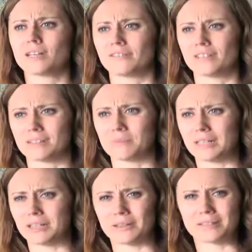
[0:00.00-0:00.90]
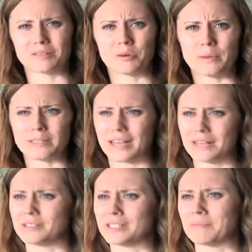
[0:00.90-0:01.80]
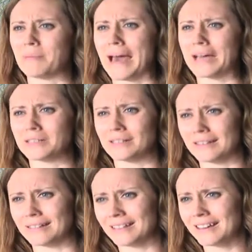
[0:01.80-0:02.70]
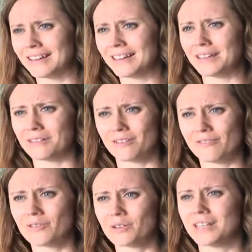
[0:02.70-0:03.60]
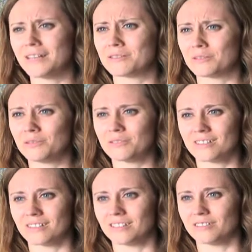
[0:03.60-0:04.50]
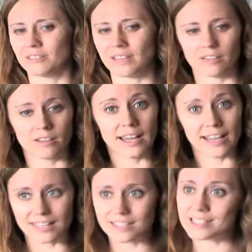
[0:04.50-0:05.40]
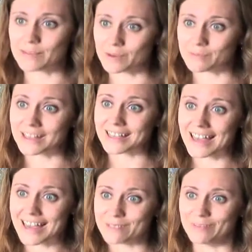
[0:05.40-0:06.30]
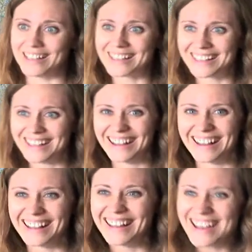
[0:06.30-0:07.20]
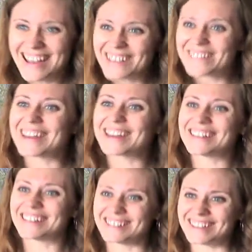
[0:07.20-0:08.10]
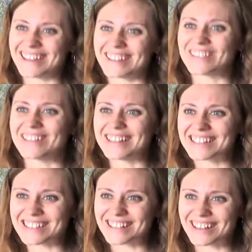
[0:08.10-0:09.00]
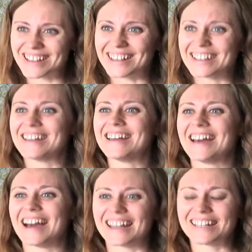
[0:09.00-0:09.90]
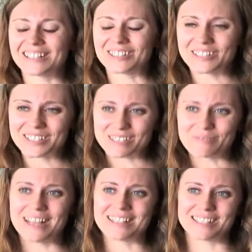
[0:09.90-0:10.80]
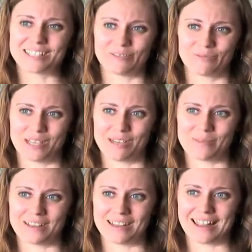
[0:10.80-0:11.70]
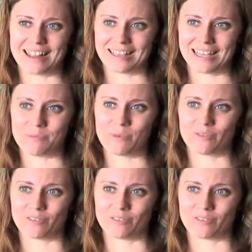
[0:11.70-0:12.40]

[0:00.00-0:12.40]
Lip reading: for somebody who has so much energy and passion, and you know, they're 40 years older than you. You're like, okay, I got to step up my game. Like, if he can do it for this long, I need to learn some lessons from him and keep moving